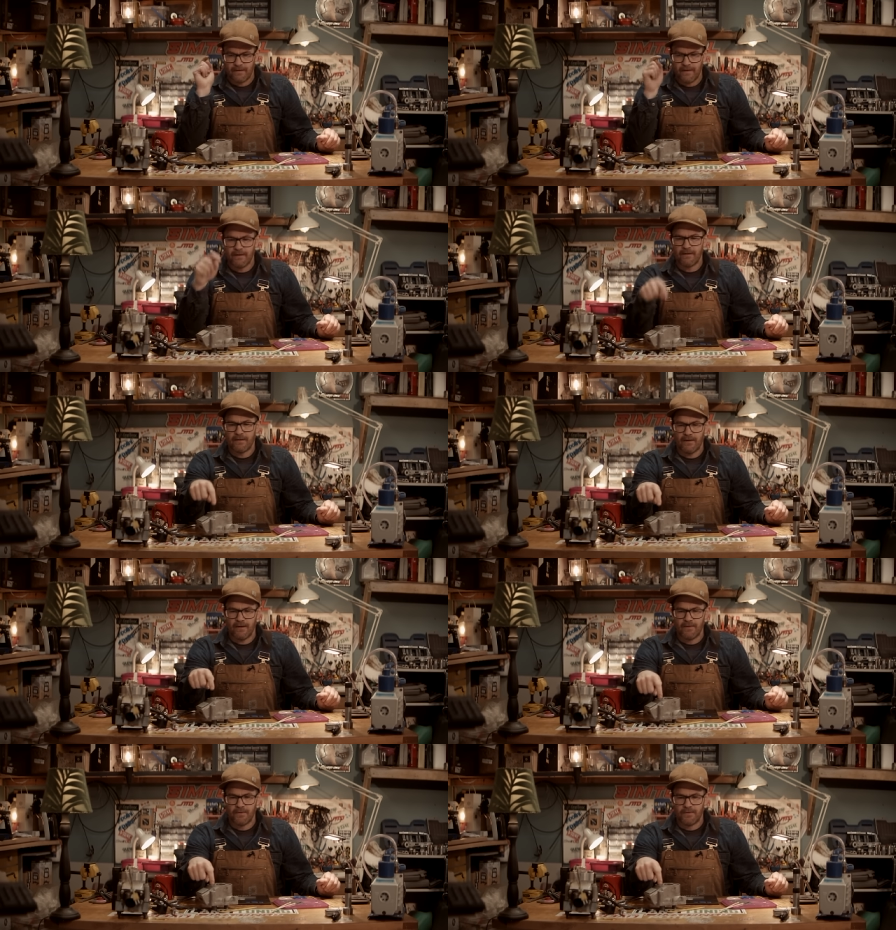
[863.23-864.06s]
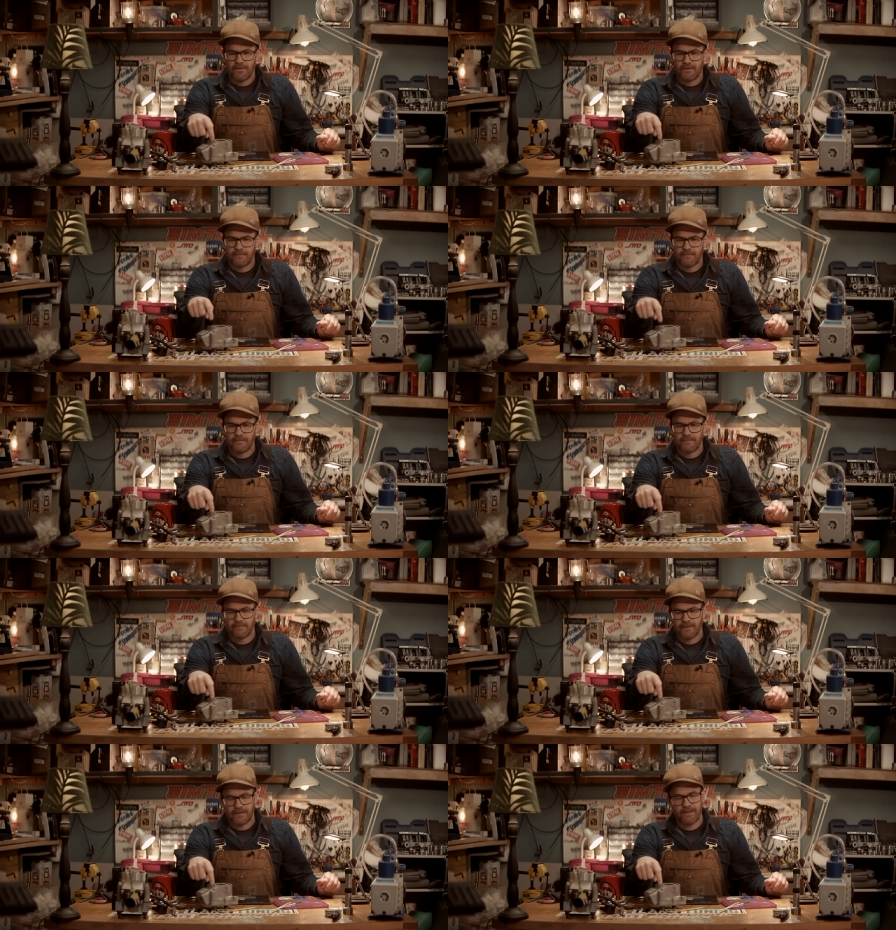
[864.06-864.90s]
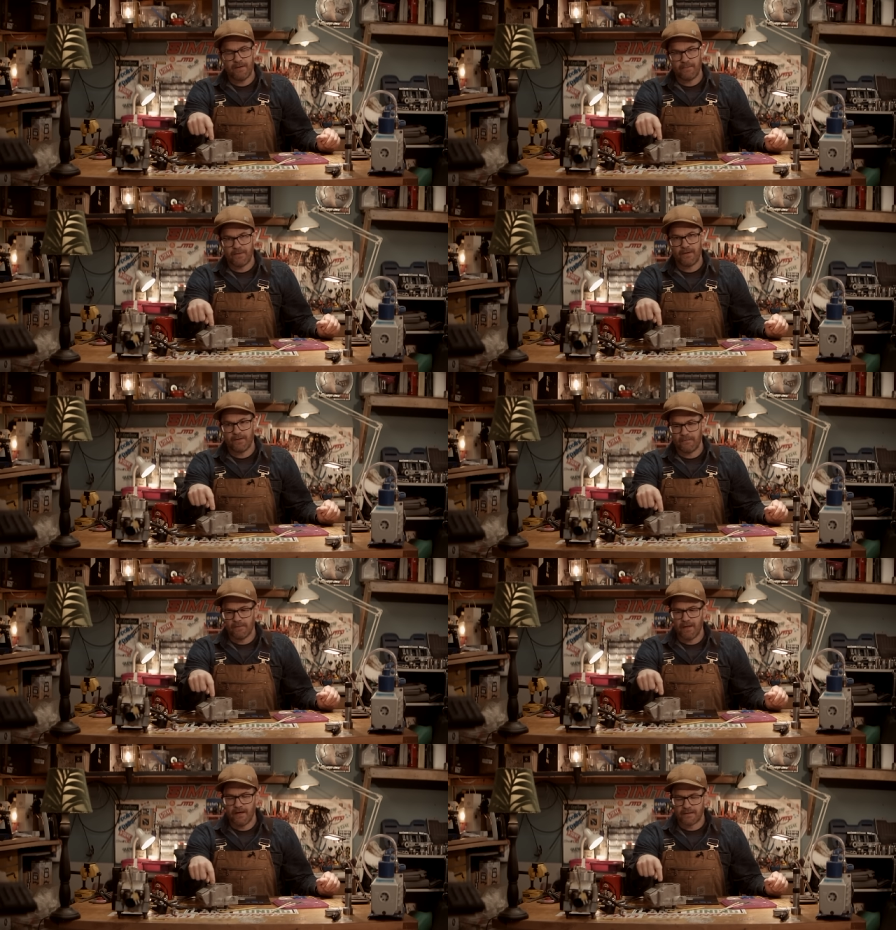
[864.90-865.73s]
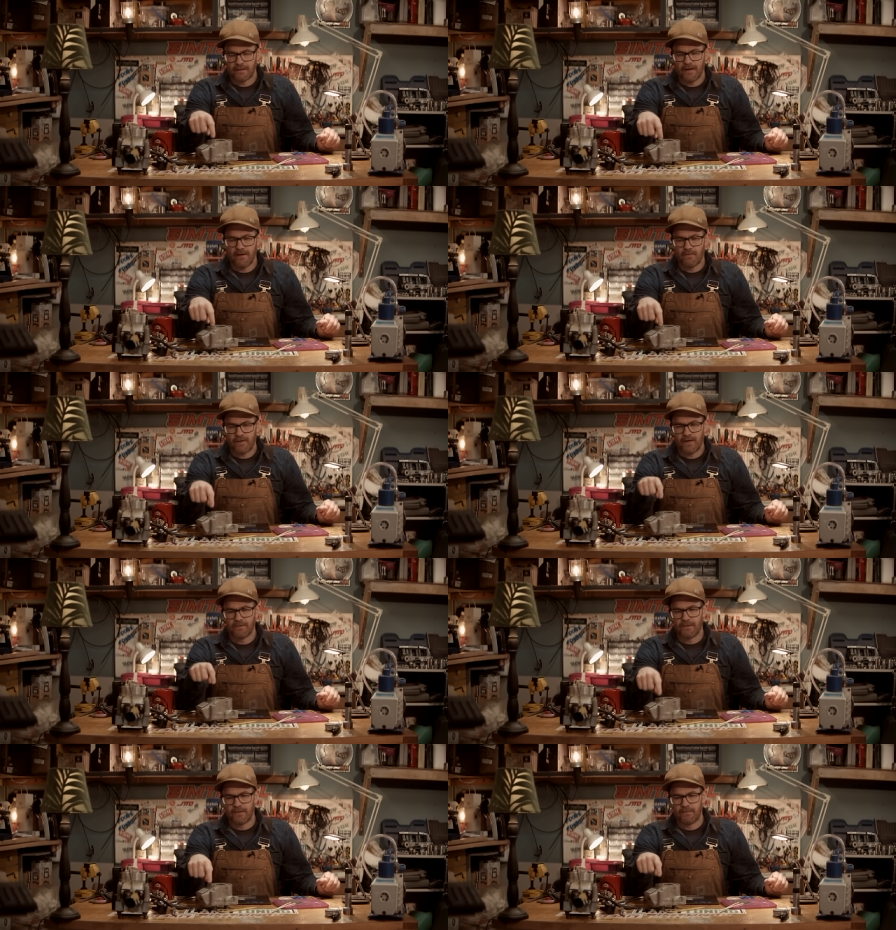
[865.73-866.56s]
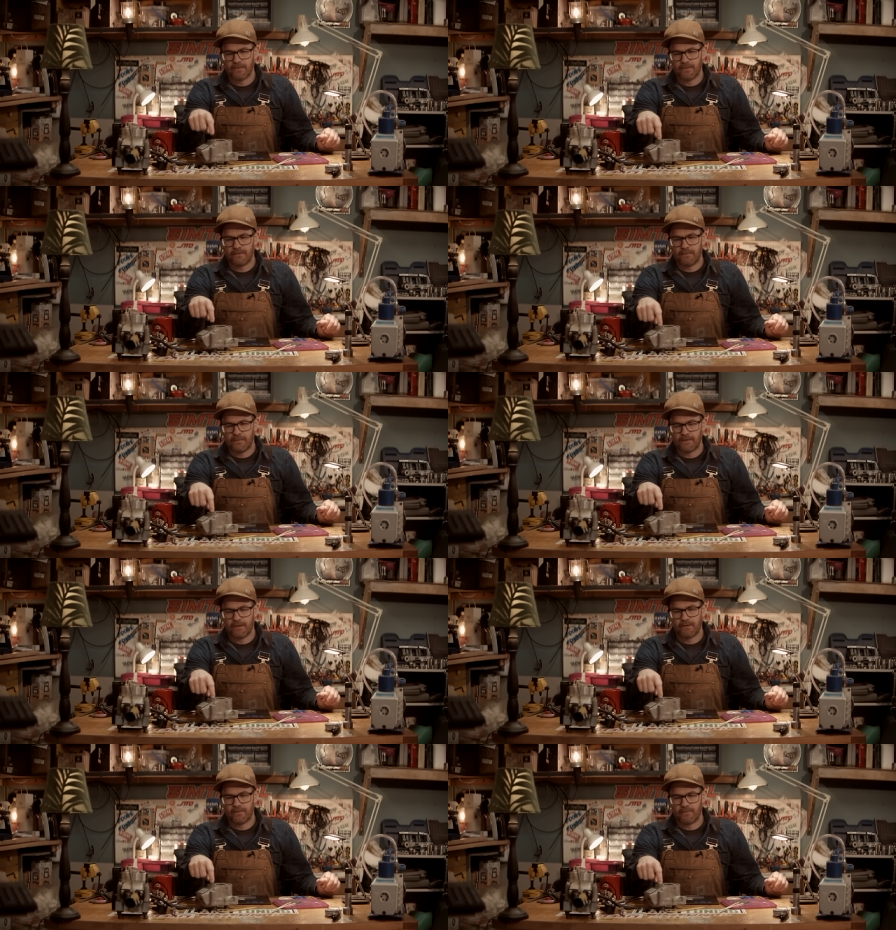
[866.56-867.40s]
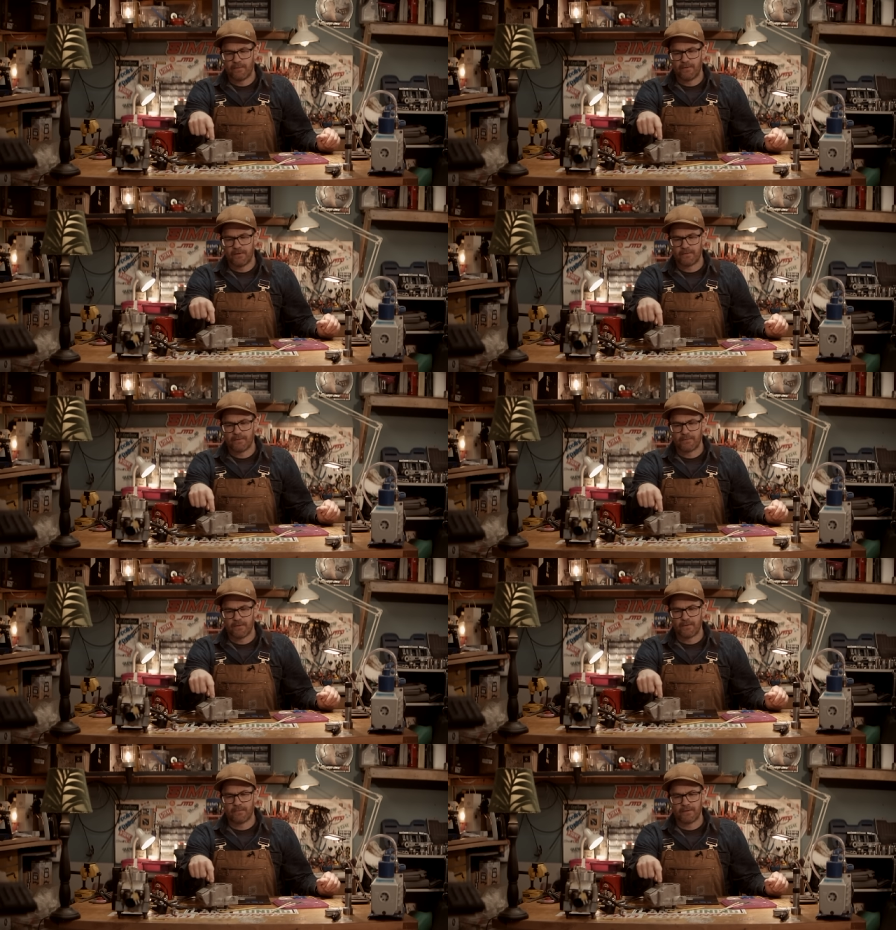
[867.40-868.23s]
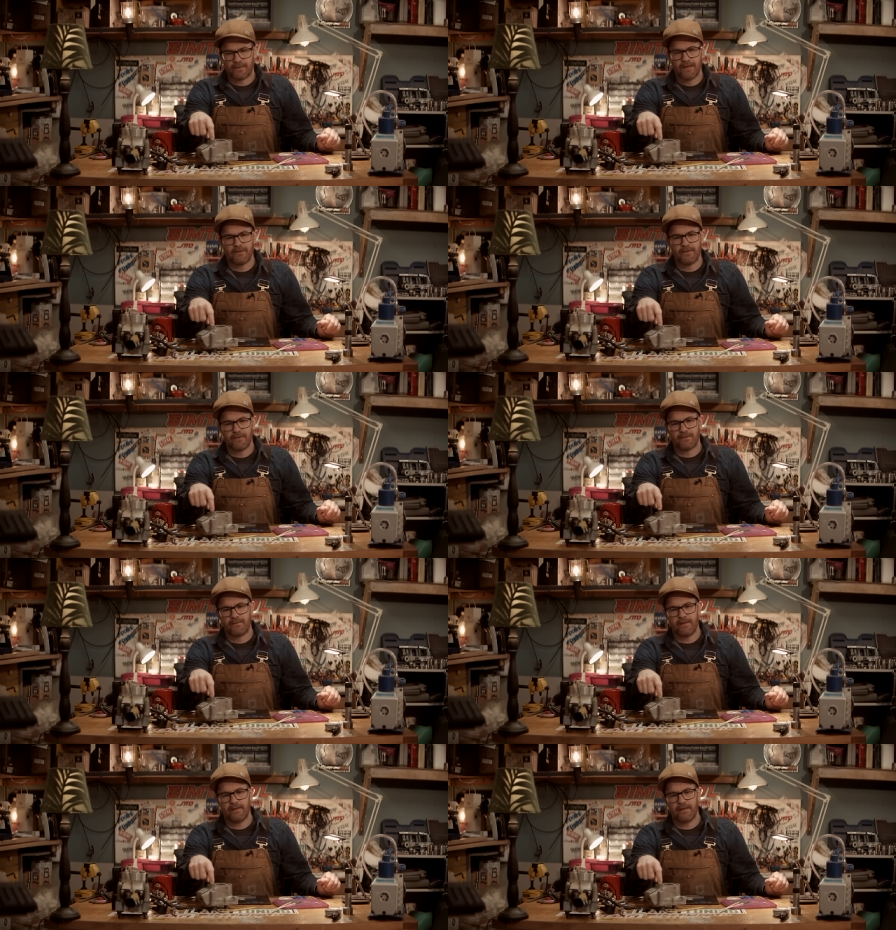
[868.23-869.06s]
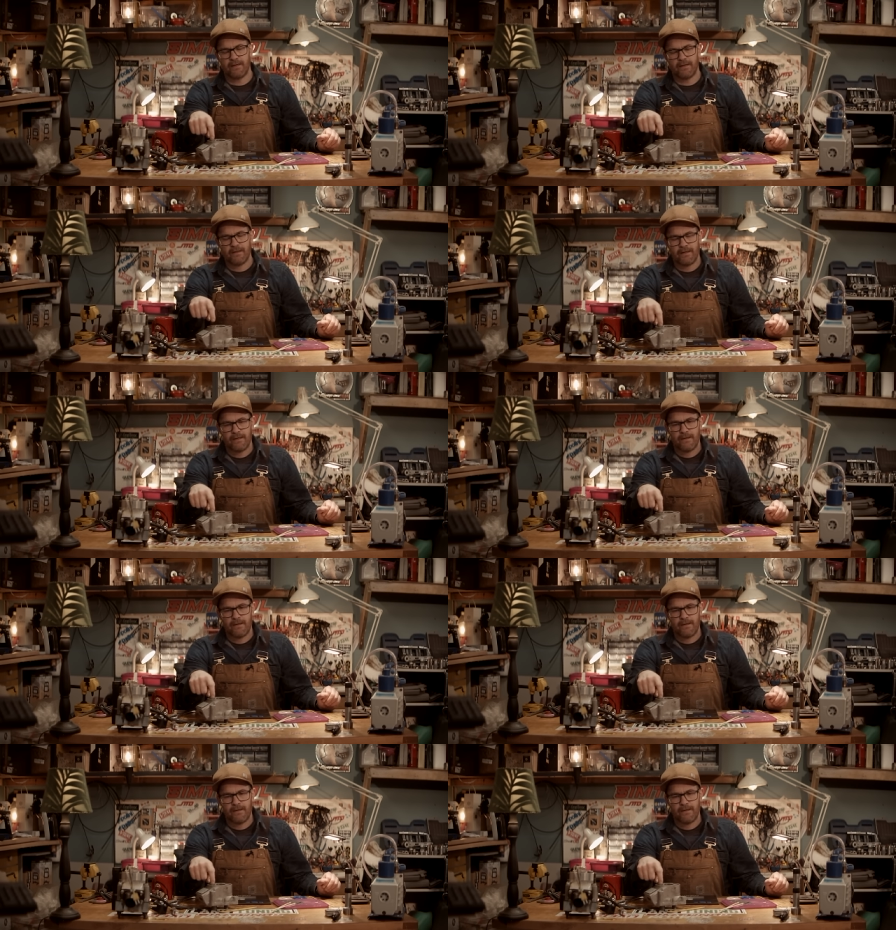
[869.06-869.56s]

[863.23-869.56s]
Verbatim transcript: And how the same thing applies now without the 100% of bore exhaust port, but then there's really